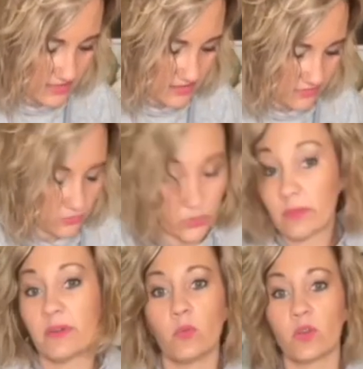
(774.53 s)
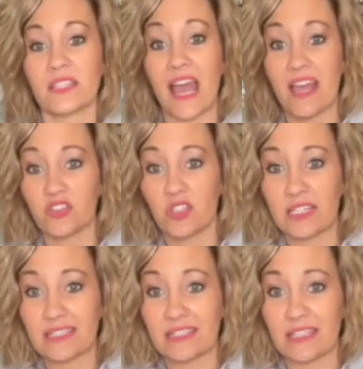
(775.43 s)
of ribbon was actually a
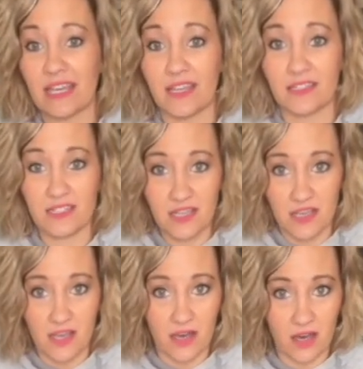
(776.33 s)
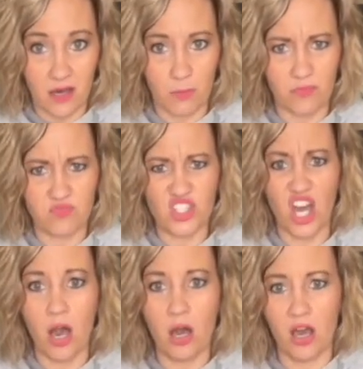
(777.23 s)
set.
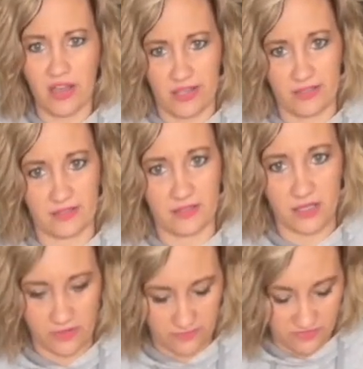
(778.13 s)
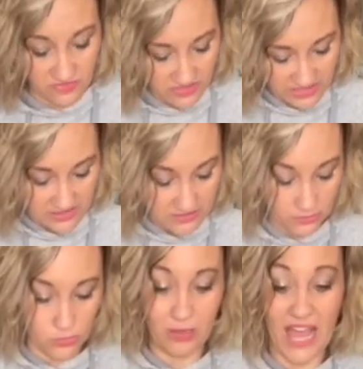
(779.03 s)
Tons of these little
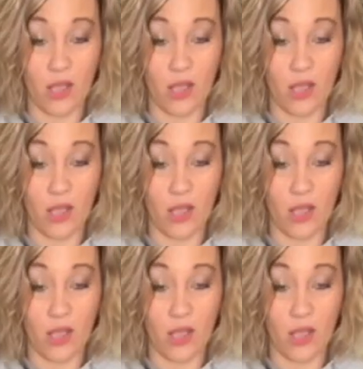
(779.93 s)
black and